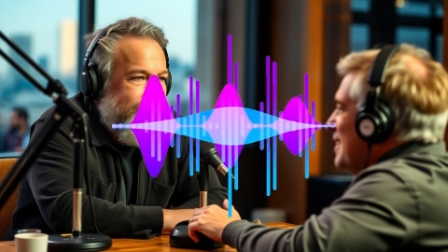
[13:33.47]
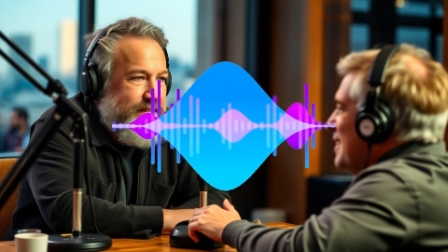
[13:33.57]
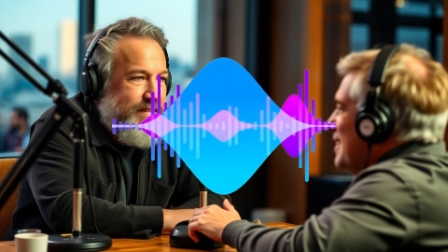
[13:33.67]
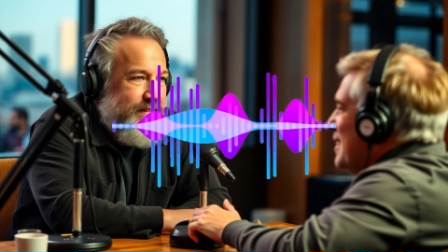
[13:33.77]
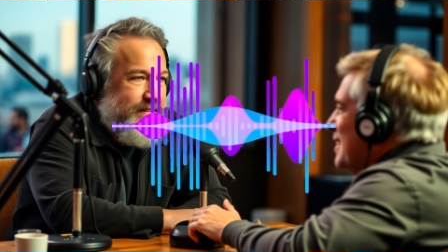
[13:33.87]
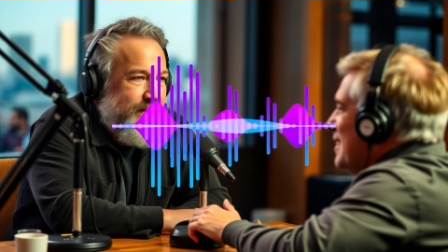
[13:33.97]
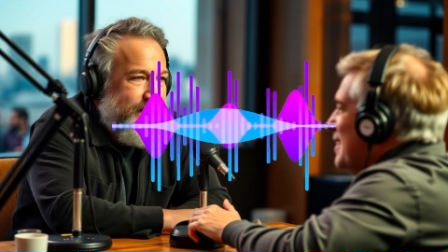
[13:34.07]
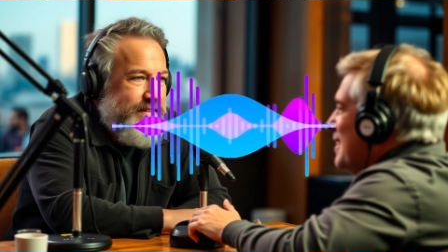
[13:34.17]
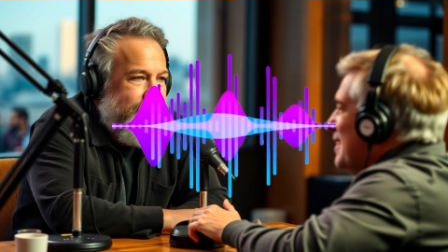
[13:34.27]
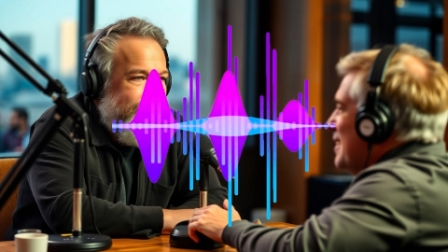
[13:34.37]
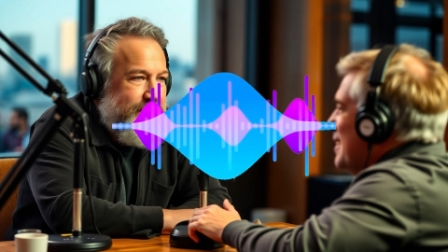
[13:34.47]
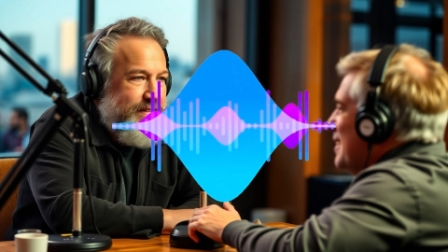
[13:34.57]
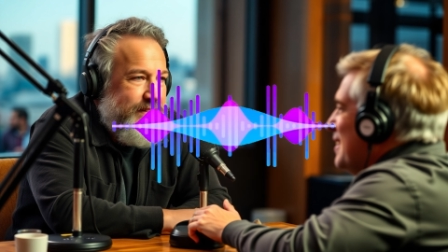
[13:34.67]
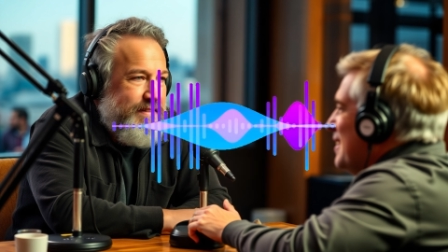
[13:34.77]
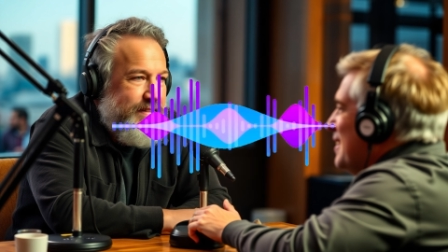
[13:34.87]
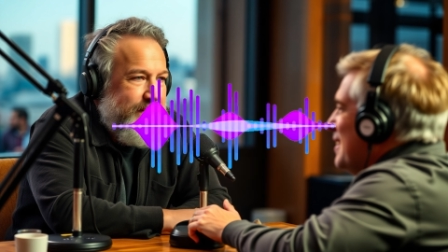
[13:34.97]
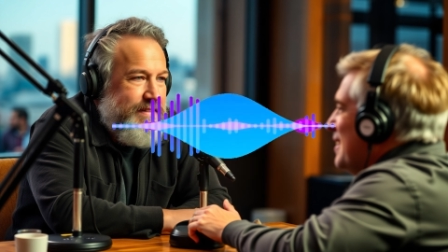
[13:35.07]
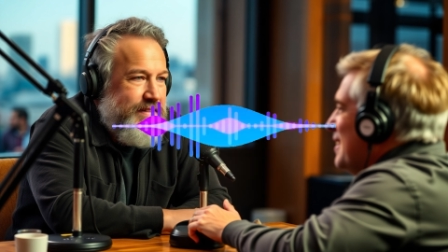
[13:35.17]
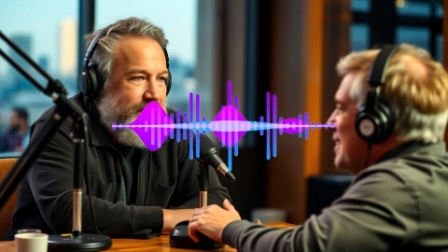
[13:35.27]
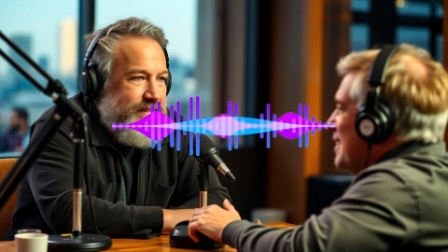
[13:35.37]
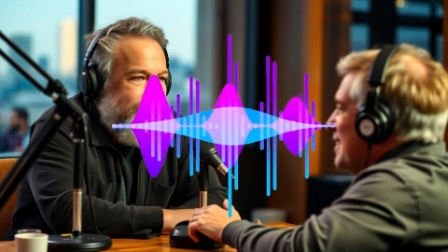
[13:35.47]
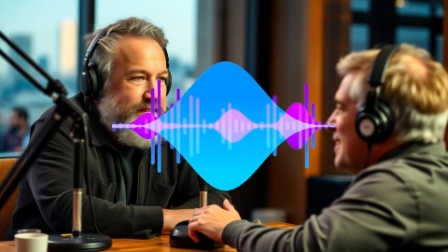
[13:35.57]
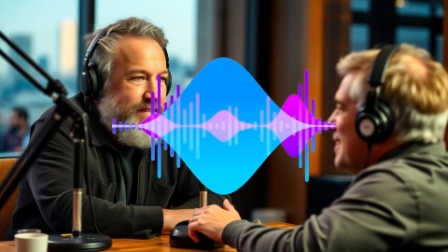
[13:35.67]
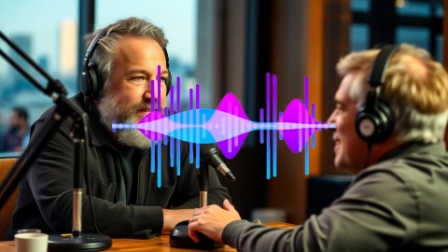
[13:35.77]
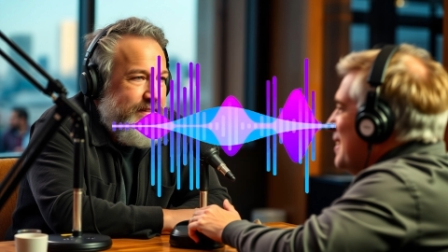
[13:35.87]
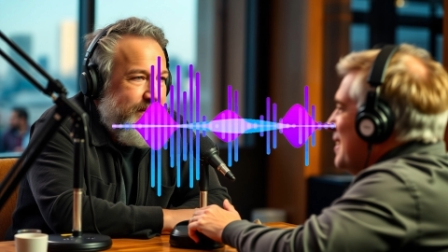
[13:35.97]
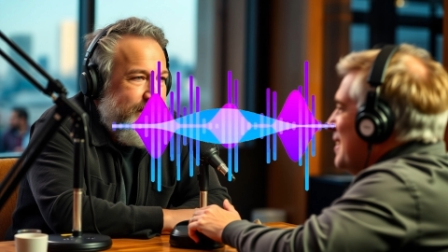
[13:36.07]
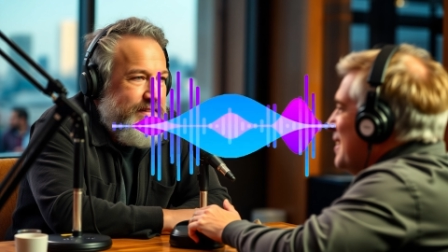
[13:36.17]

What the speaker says: that could be like, you start studying music theory.